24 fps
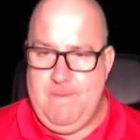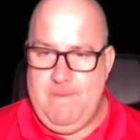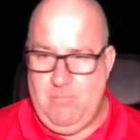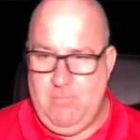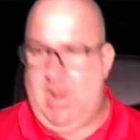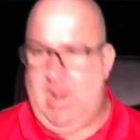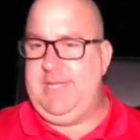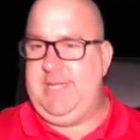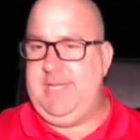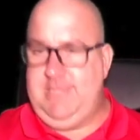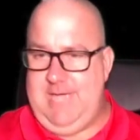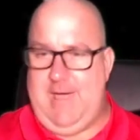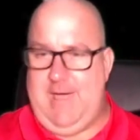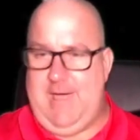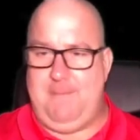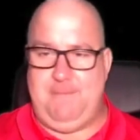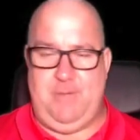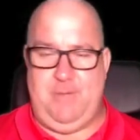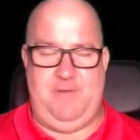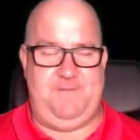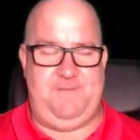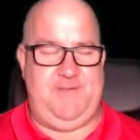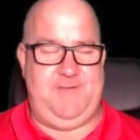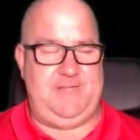Right, yeah,
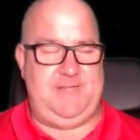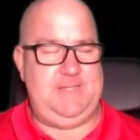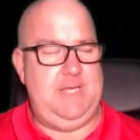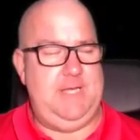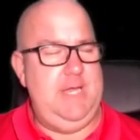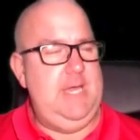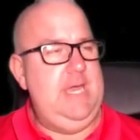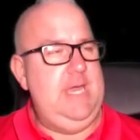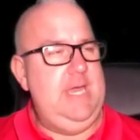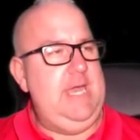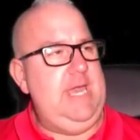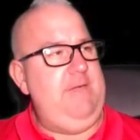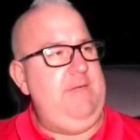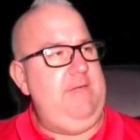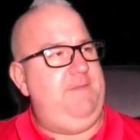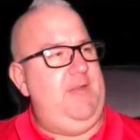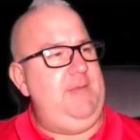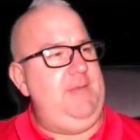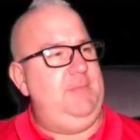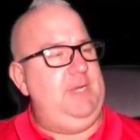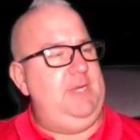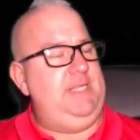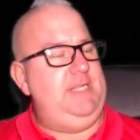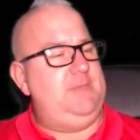perfect. If
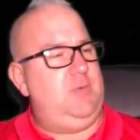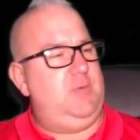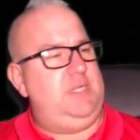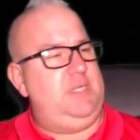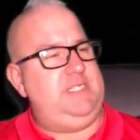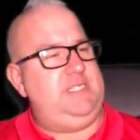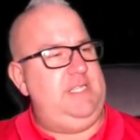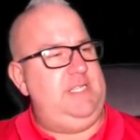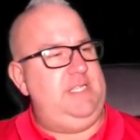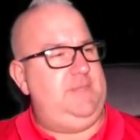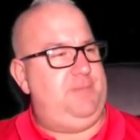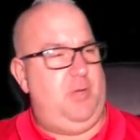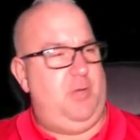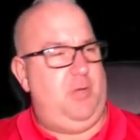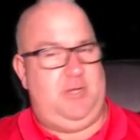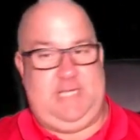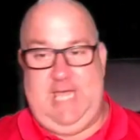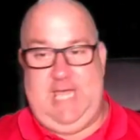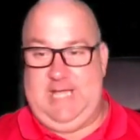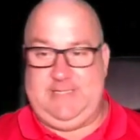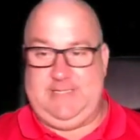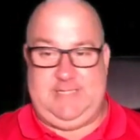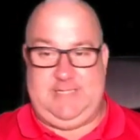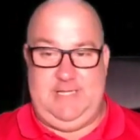anybody's watching this
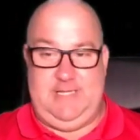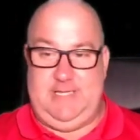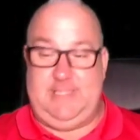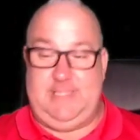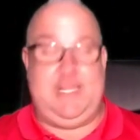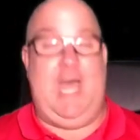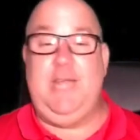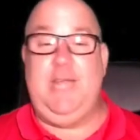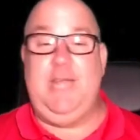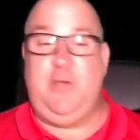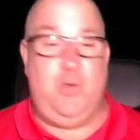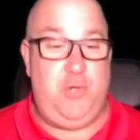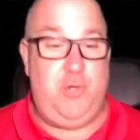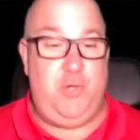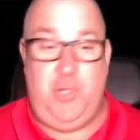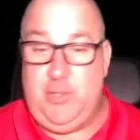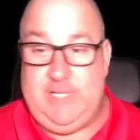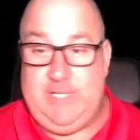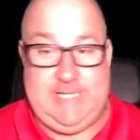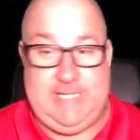podcast, and because I don't know you,